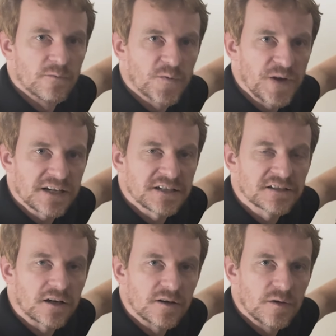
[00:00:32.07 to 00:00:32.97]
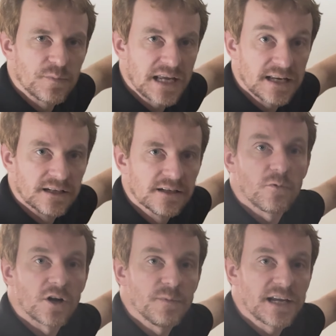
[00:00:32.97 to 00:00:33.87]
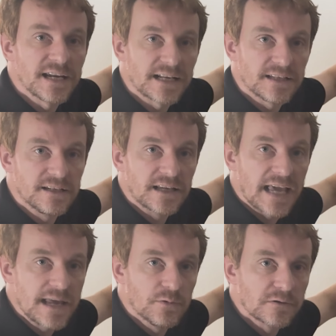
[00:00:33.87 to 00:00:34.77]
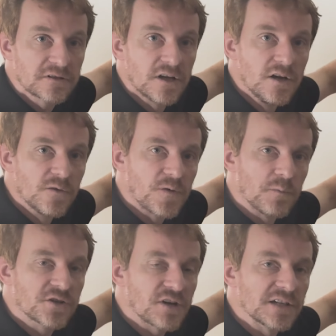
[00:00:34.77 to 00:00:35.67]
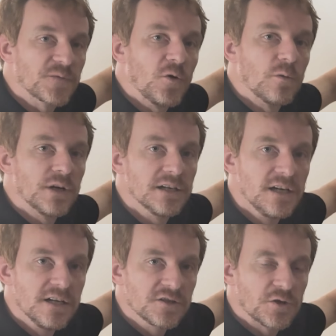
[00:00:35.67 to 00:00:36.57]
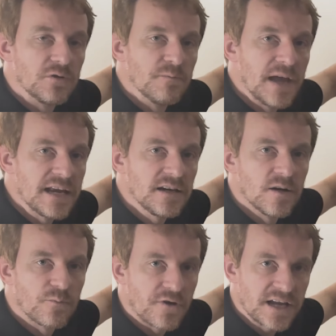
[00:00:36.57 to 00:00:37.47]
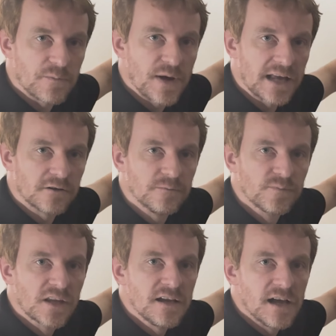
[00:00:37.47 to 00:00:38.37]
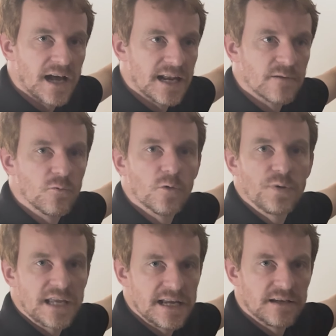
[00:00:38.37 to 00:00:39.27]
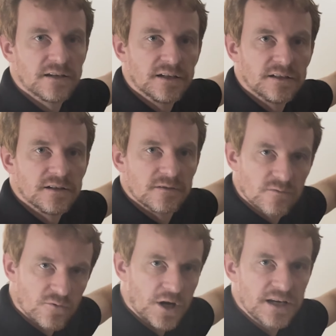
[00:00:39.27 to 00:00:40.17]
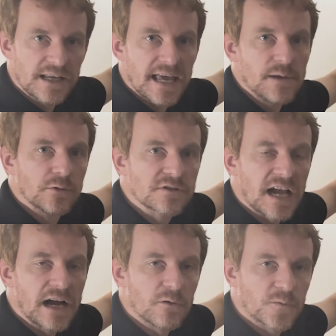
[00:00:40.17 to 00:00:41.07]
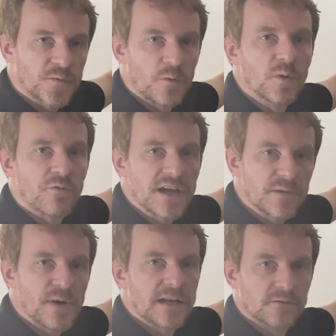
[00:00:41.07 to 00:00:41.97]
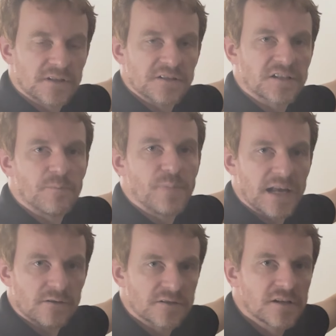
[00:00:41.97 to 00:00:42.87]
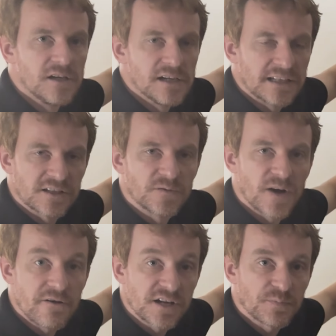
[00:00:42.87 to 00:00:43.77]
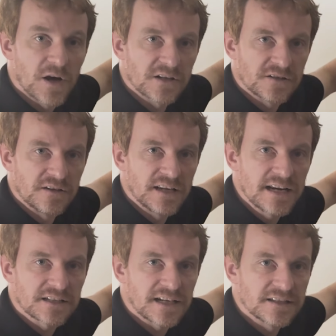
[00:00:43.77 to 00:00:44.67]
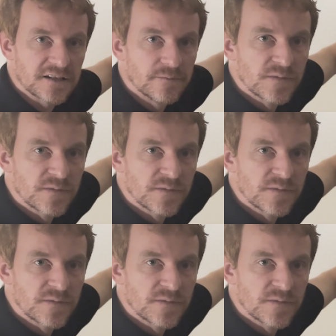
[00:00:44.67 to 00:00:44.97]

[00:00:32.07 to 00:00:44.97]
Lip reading: fix is going to begin. We're going to be connecting the cables from the transformer to the main breaker panel, and then we'll begin running the cables out from the breaker panel to the sub panels and to the various parts of the data center.